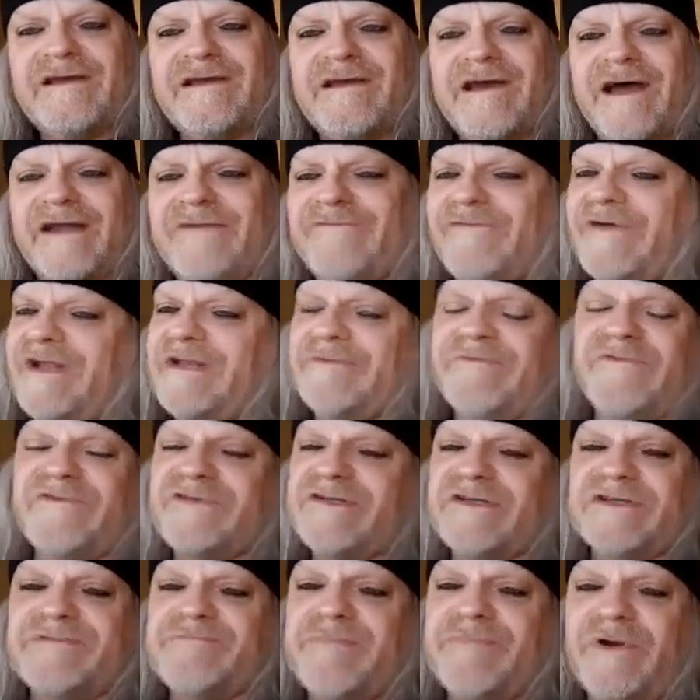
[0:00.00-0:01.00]
And Venom was
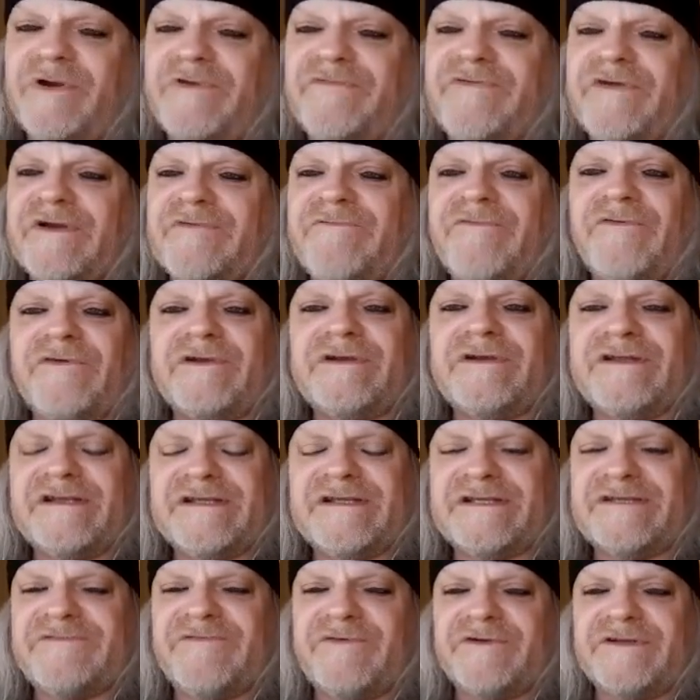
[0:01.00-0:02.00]
just perfect for
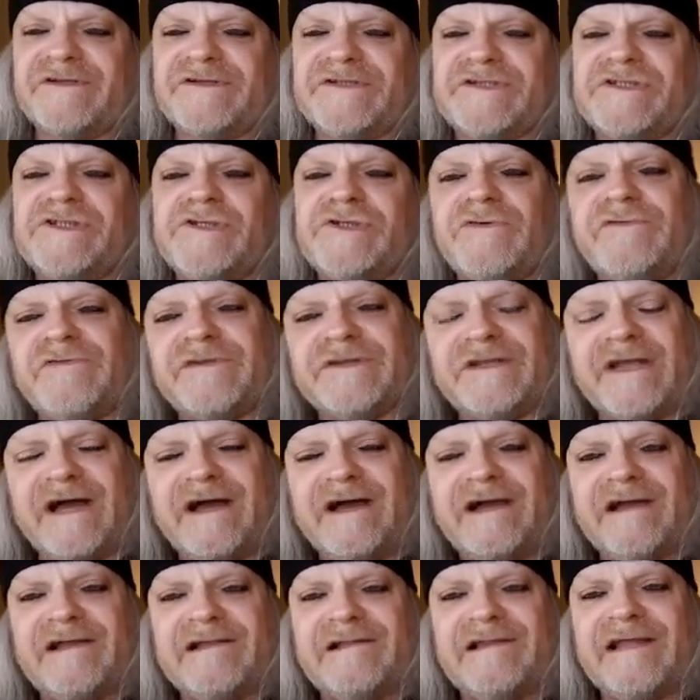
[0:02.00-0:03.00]
this
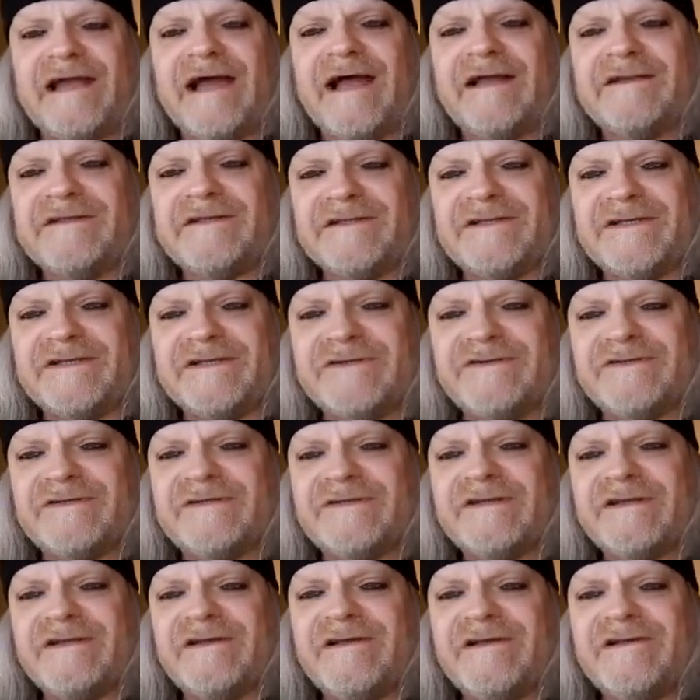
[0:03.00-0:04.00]
juvenile attitude,
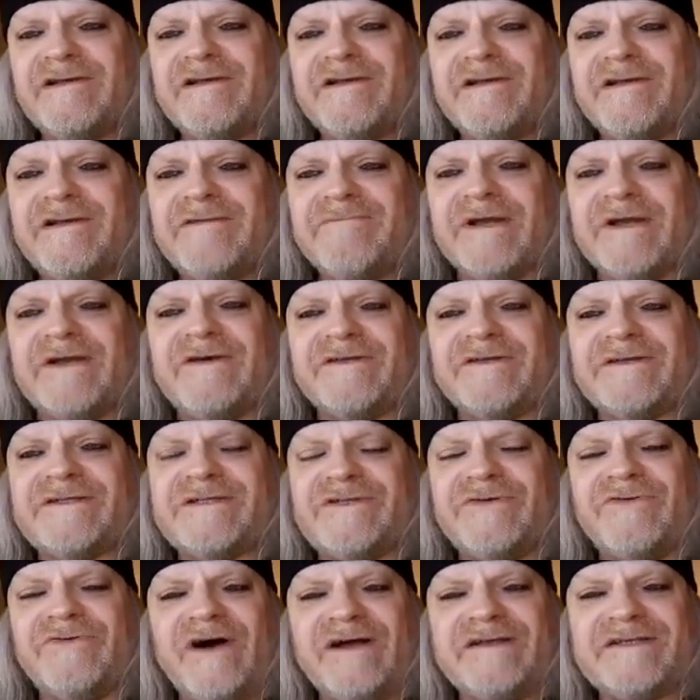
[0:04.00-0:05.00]
because
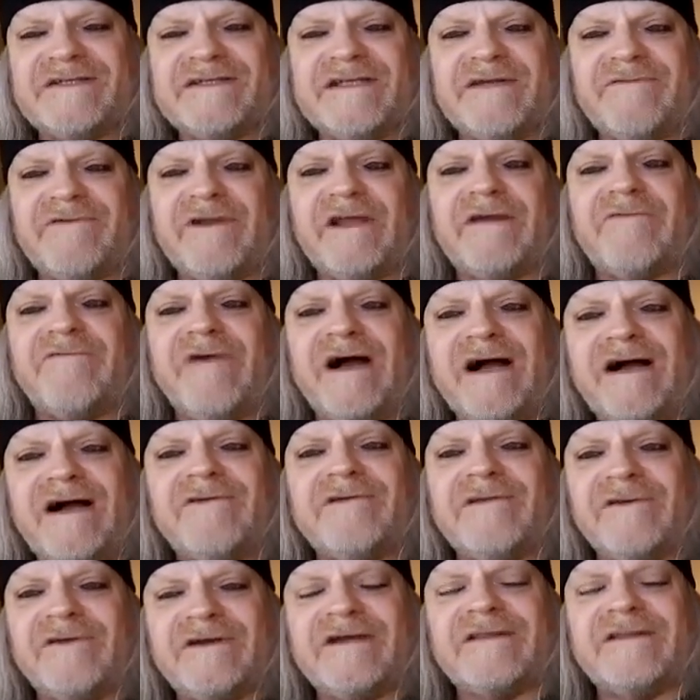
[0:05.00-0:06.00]
to us they were like, wow,
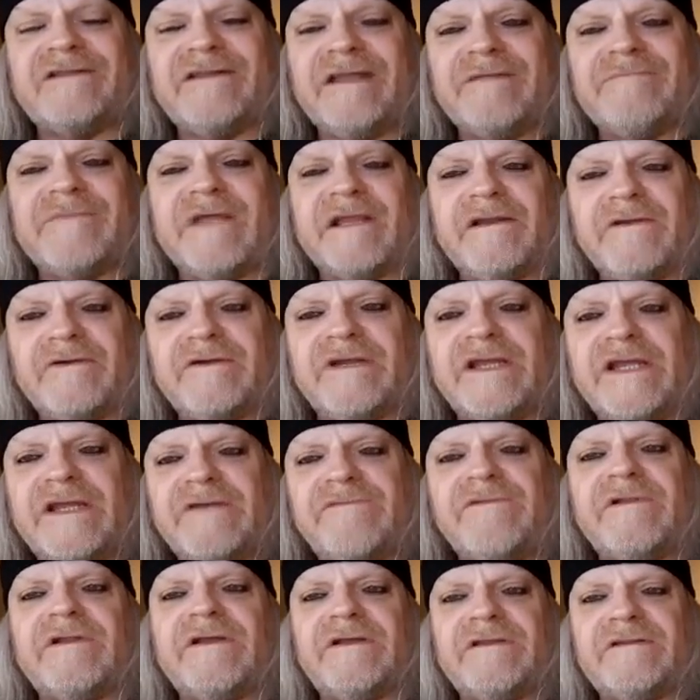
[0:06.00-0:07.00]
look at them. They look
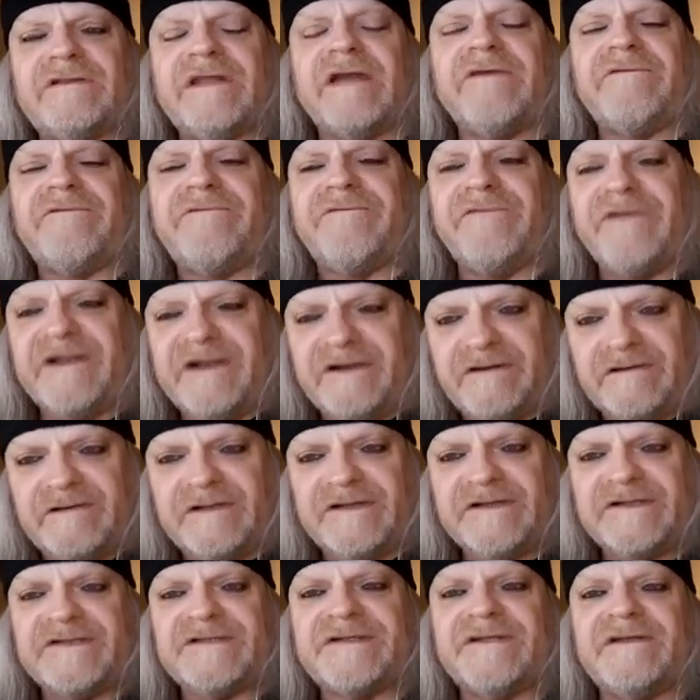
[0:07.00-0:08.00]
evil and they're
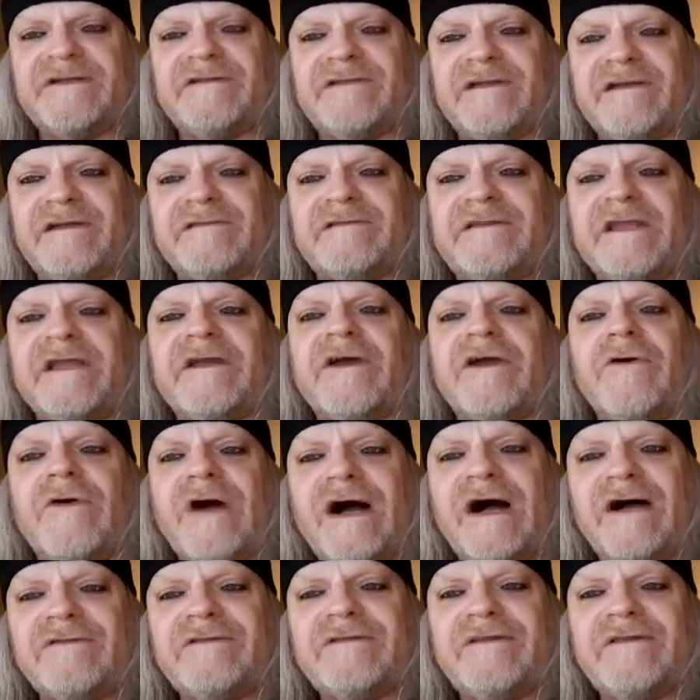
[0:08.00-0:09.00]
fearless and they go
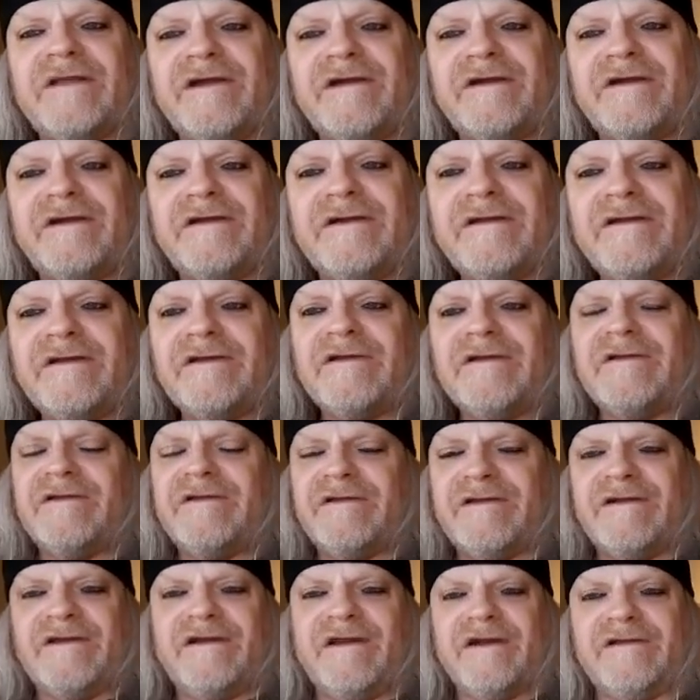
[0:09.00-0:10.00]
out there.
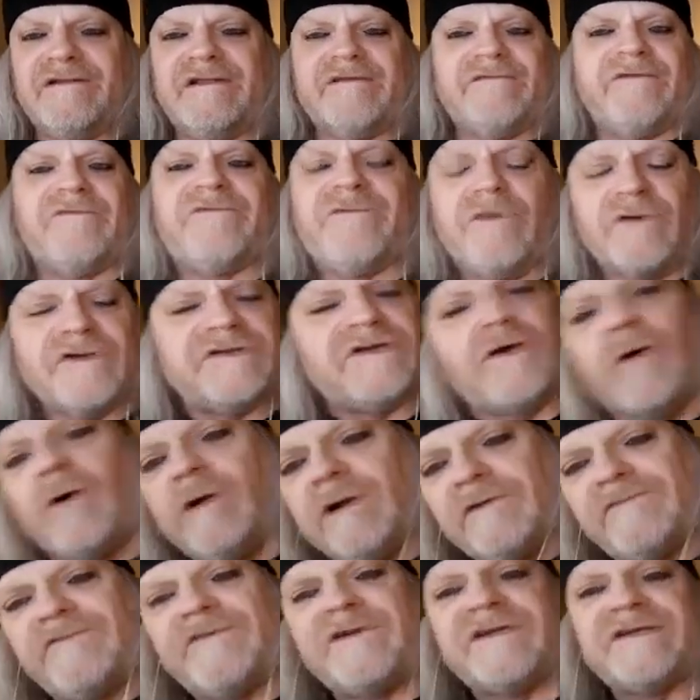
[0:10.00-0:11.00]
And of course,
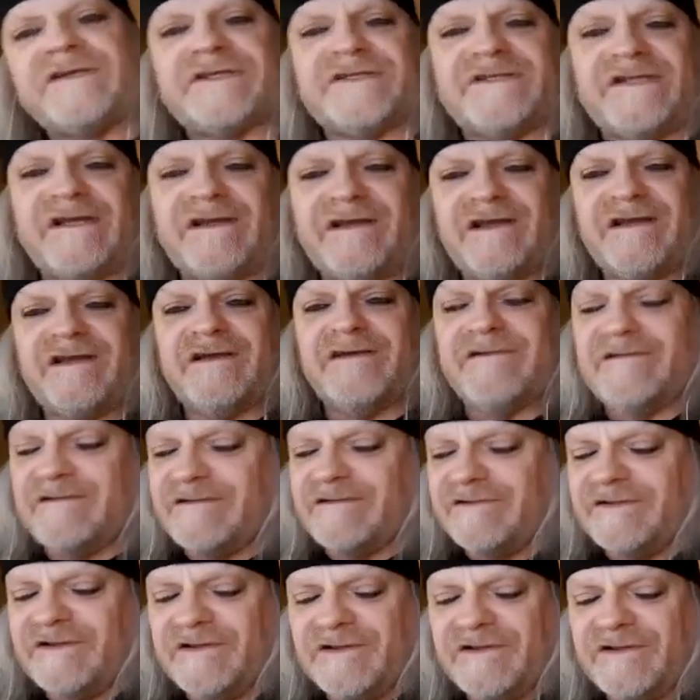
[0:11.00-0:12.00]
all of us
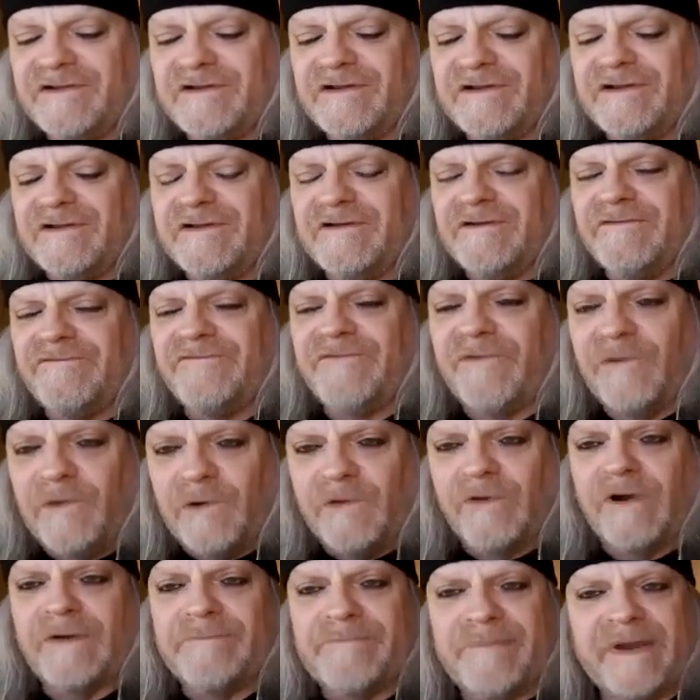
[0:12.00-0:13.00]

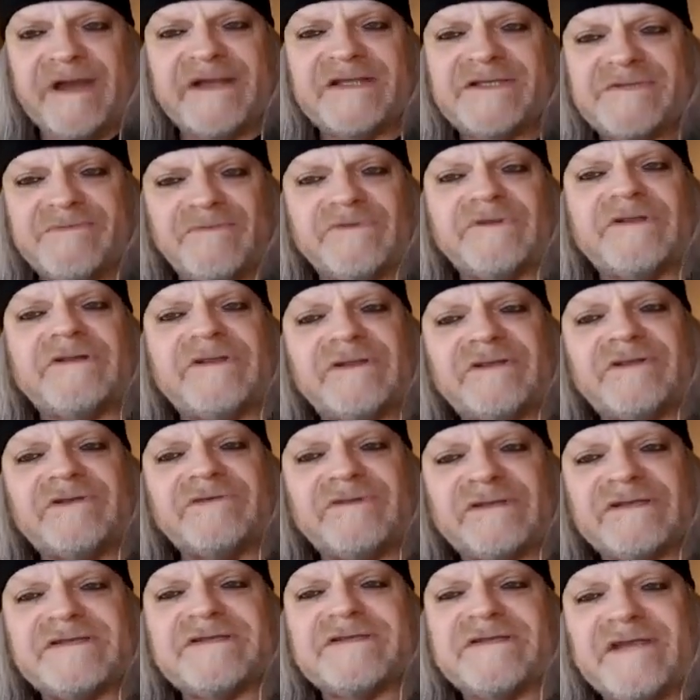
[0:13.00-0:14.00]
follow-up bands wanted to do
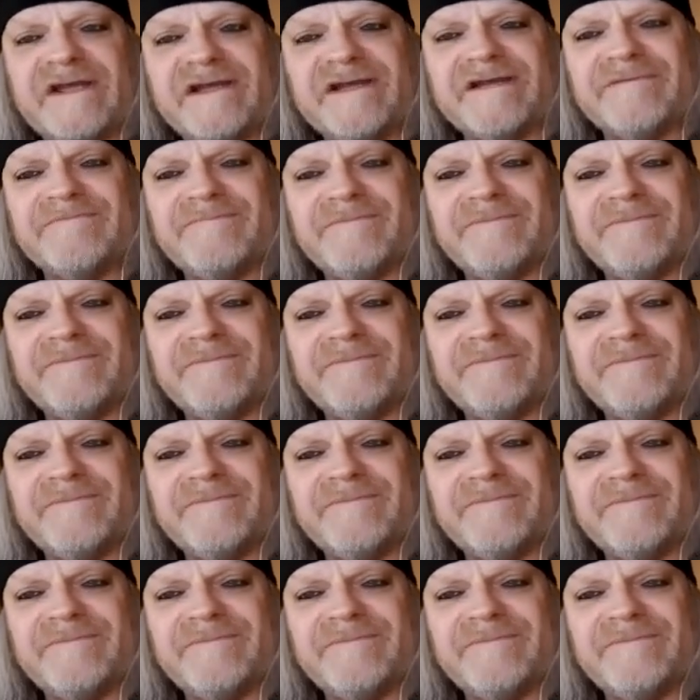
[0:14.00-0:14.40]
the same.